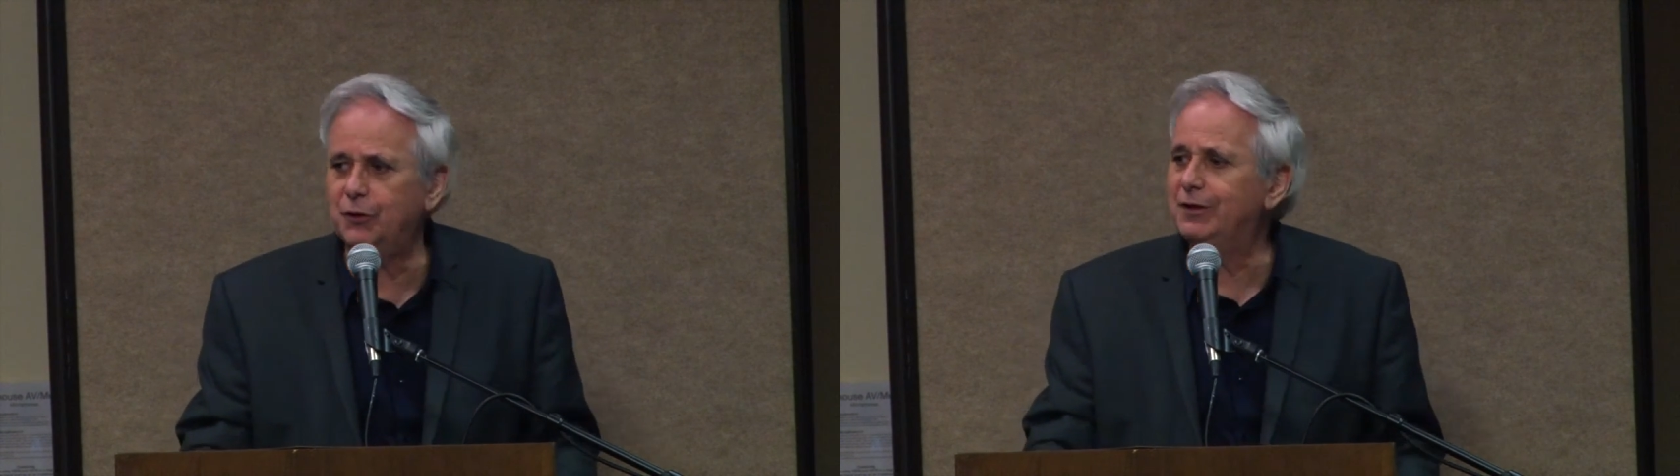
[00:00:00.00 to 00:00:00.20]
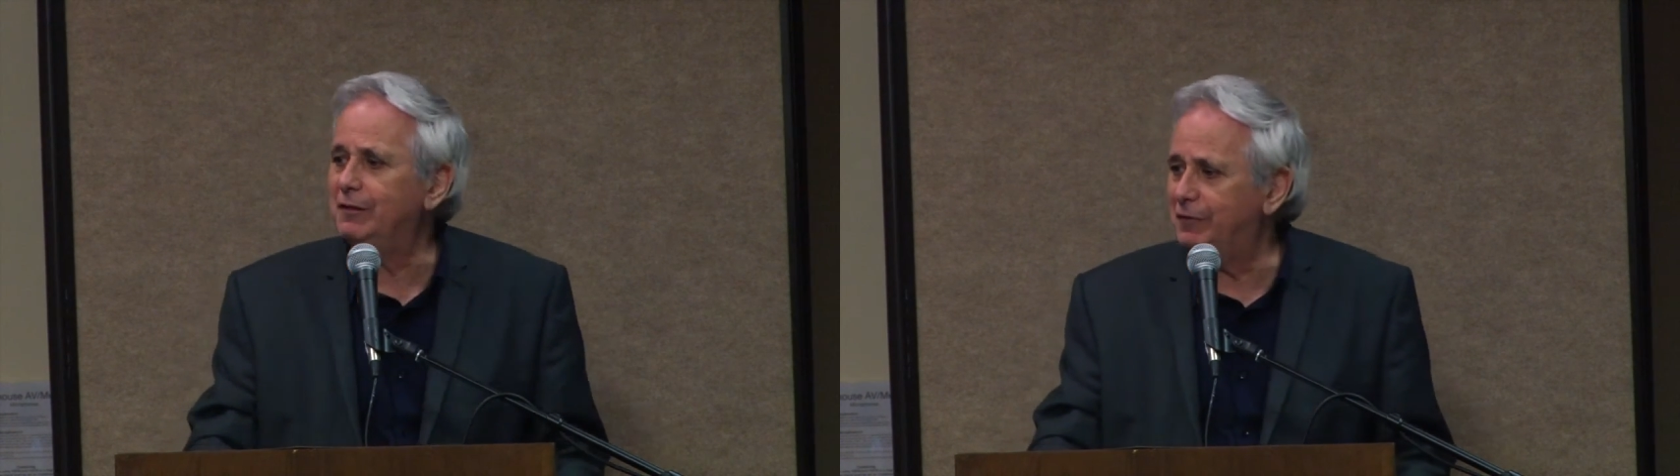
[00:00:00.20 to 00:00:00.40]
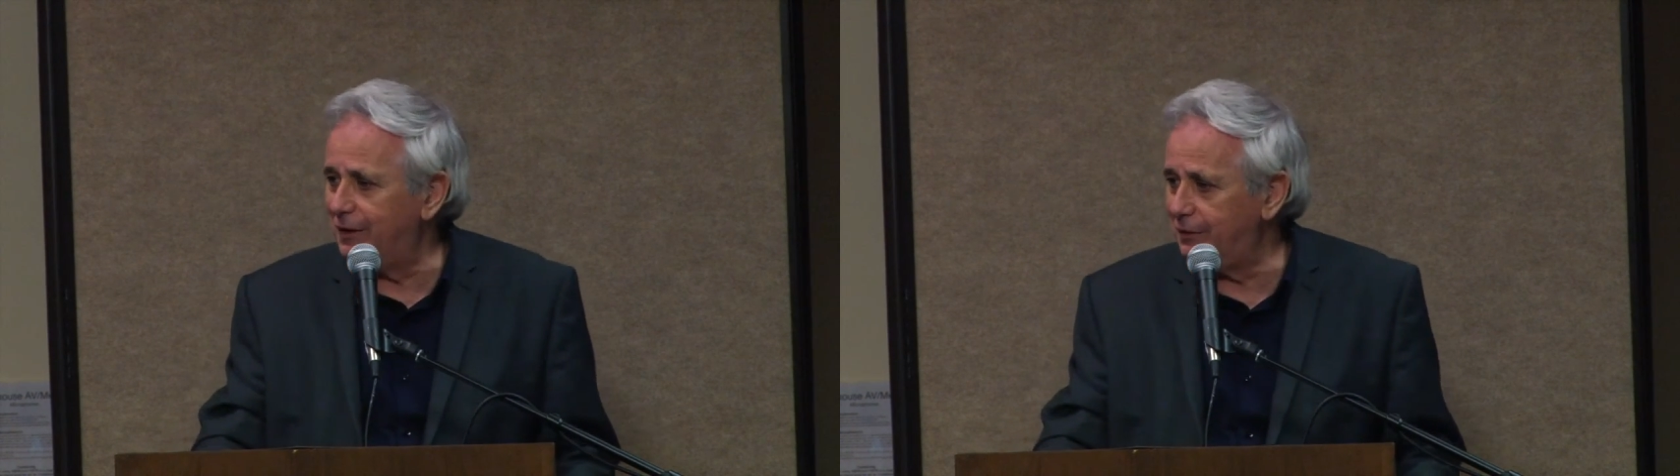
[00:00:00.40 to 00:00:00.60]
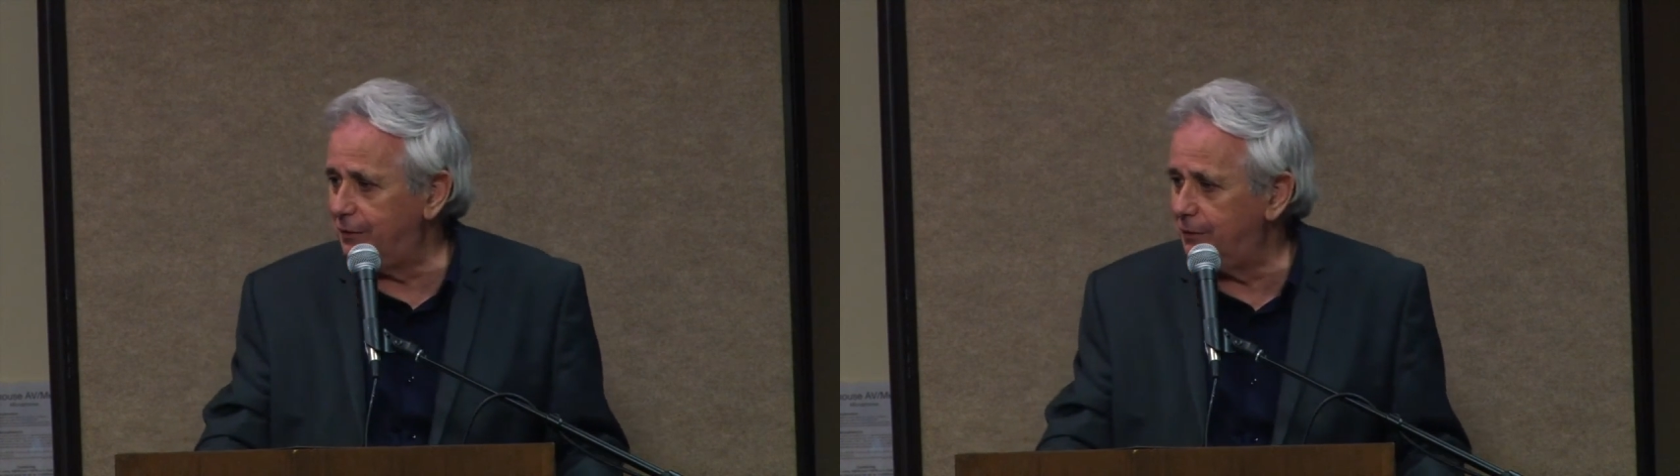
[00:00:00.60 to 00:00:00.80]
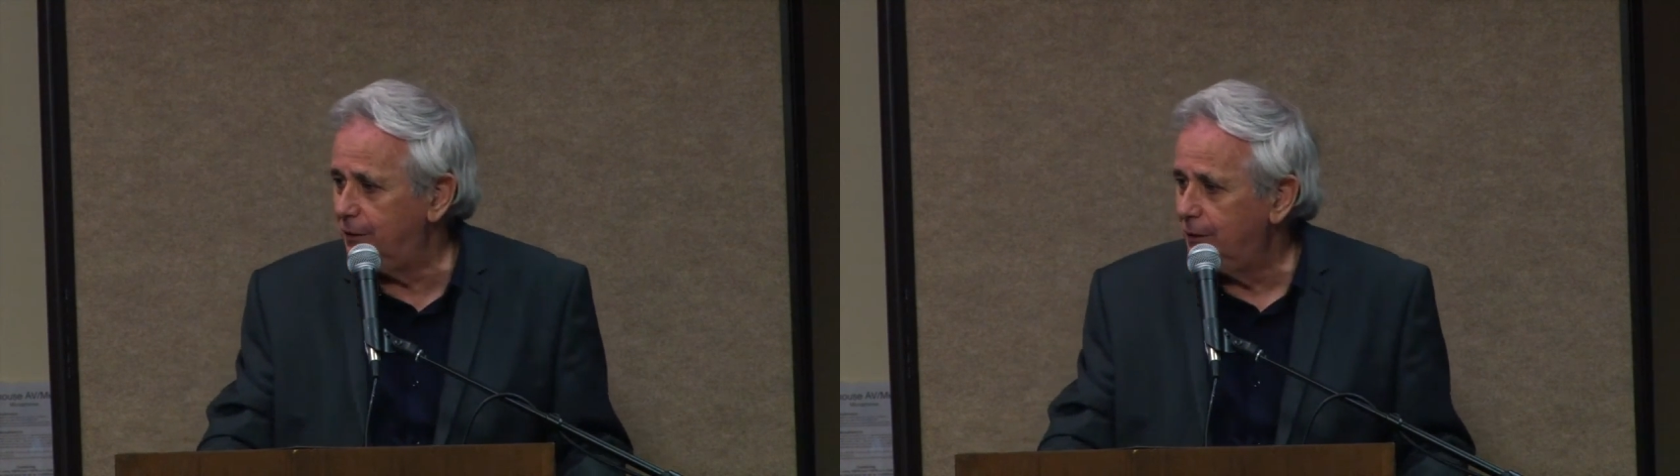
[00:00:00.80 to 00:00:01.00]
not
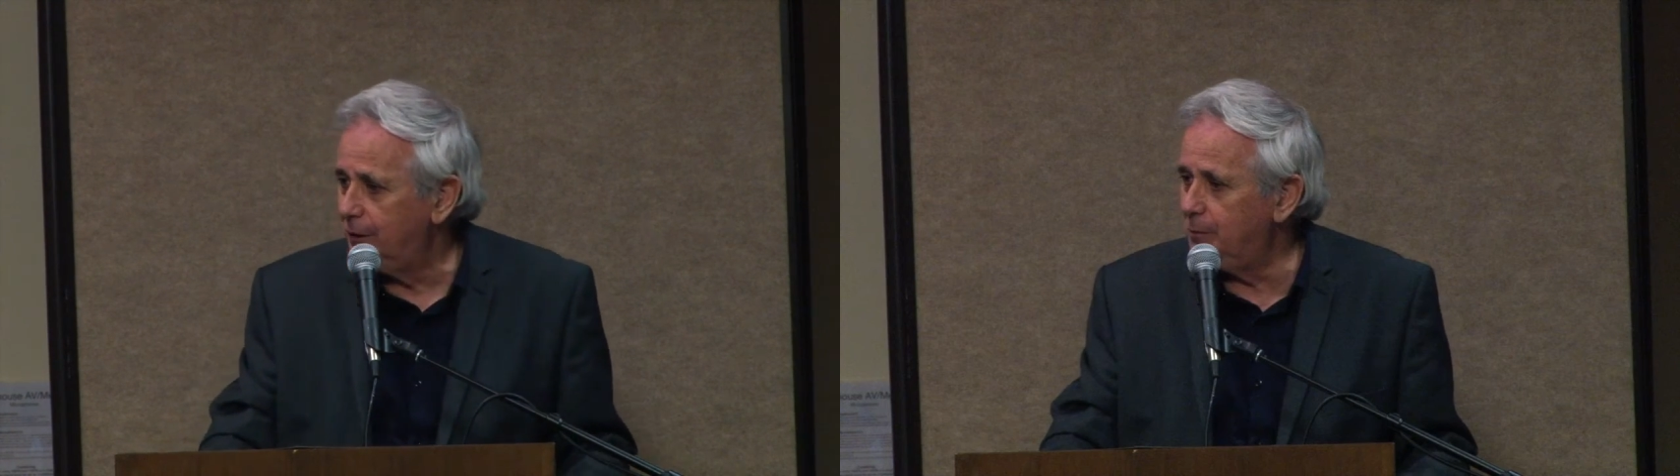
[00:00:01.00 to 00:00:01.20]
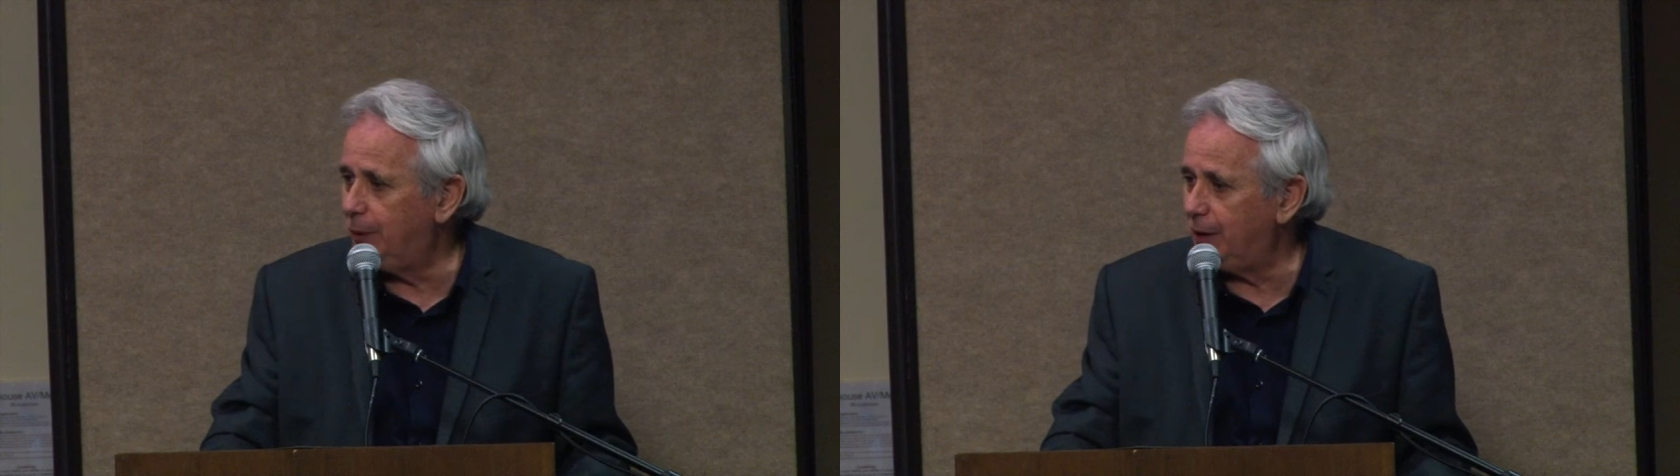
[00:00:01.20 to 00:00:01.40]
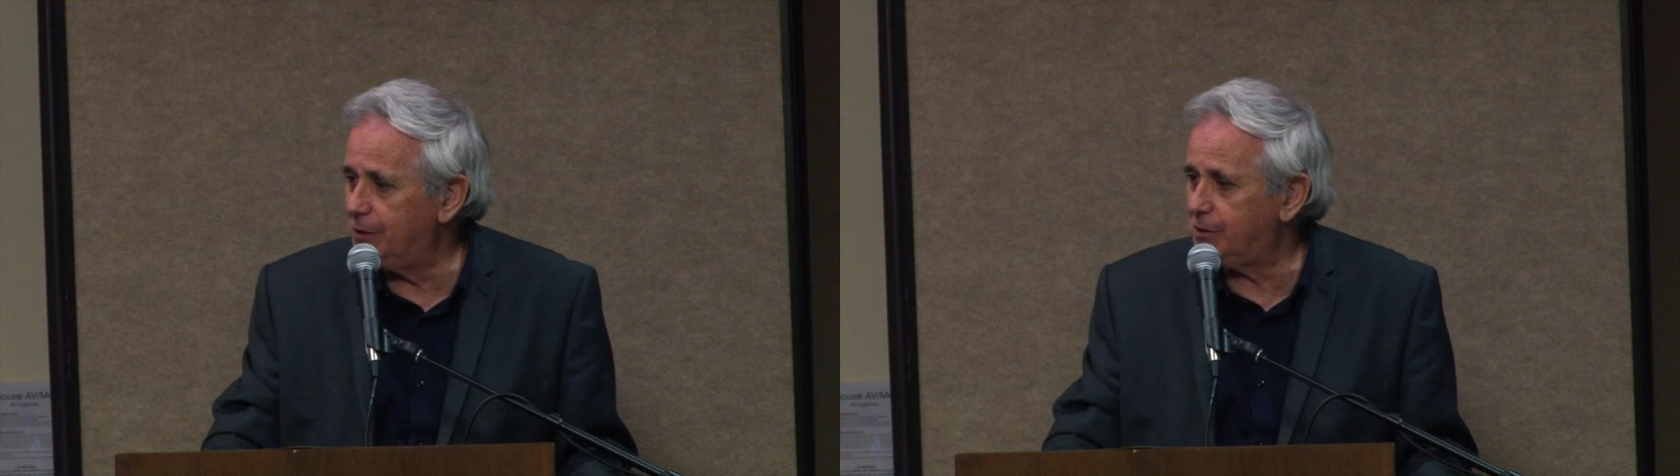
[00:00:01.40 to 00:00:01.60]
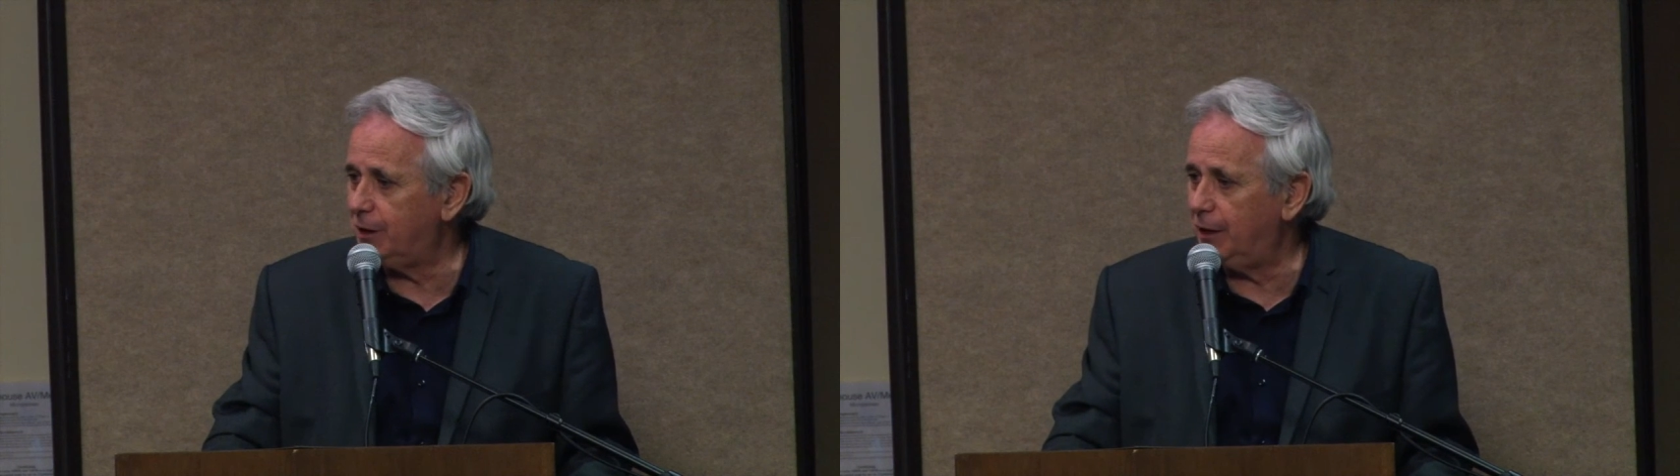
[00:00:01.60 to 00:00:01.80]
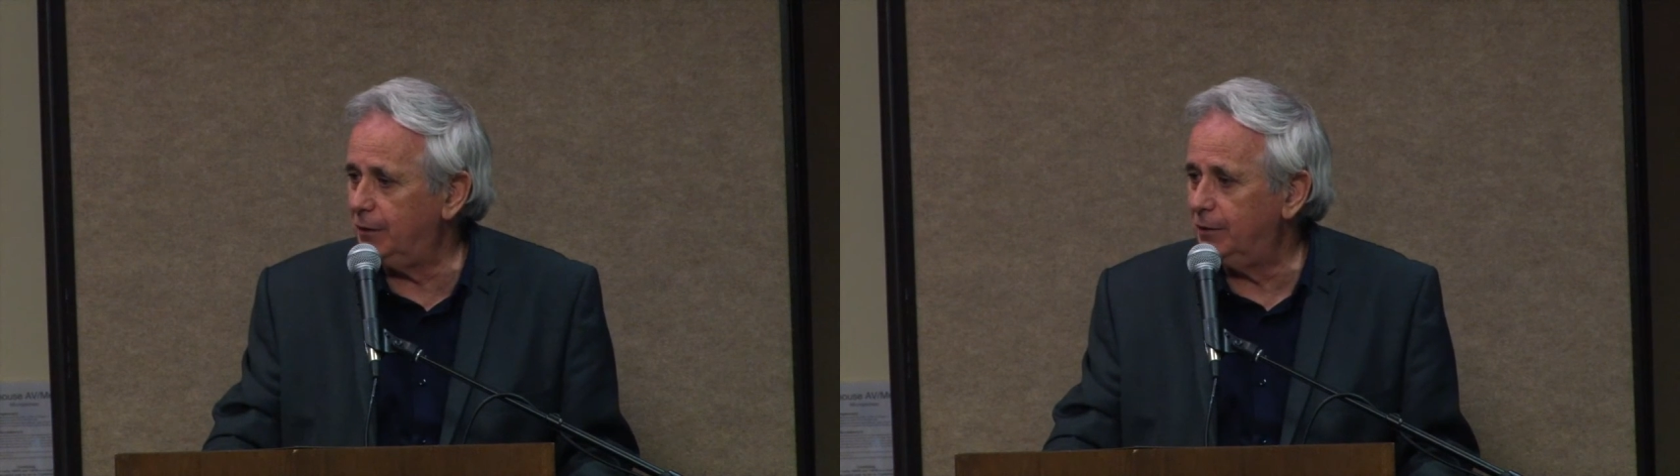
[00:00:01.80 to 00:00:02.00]
invented in
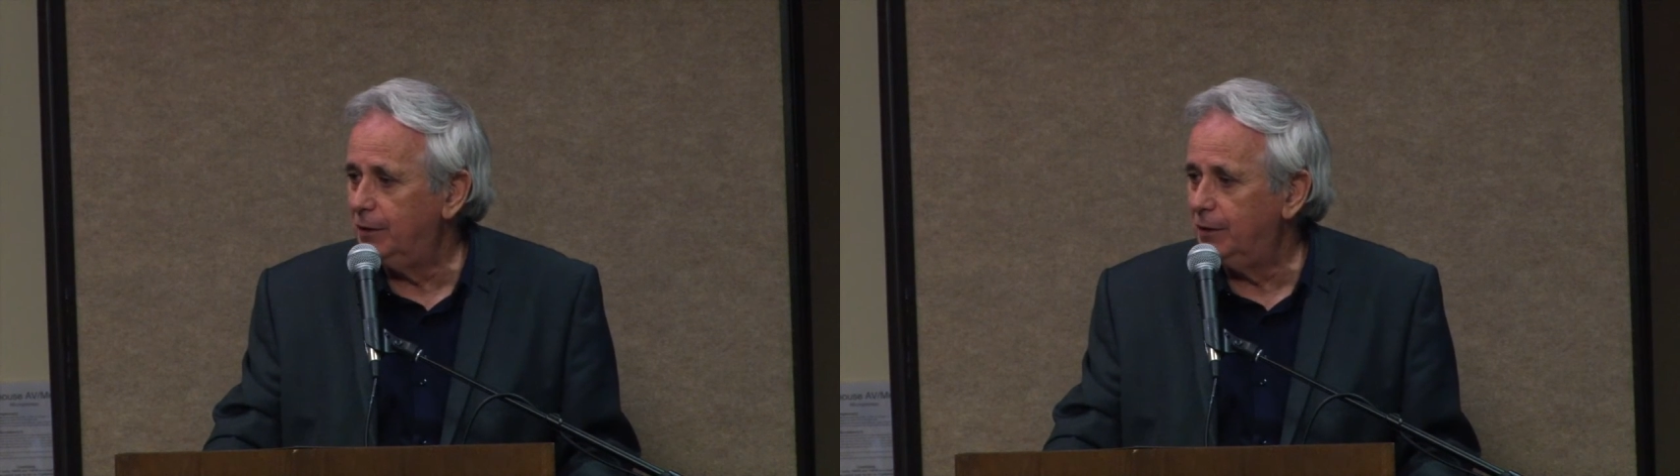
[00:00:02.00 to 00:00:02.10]
Palestine,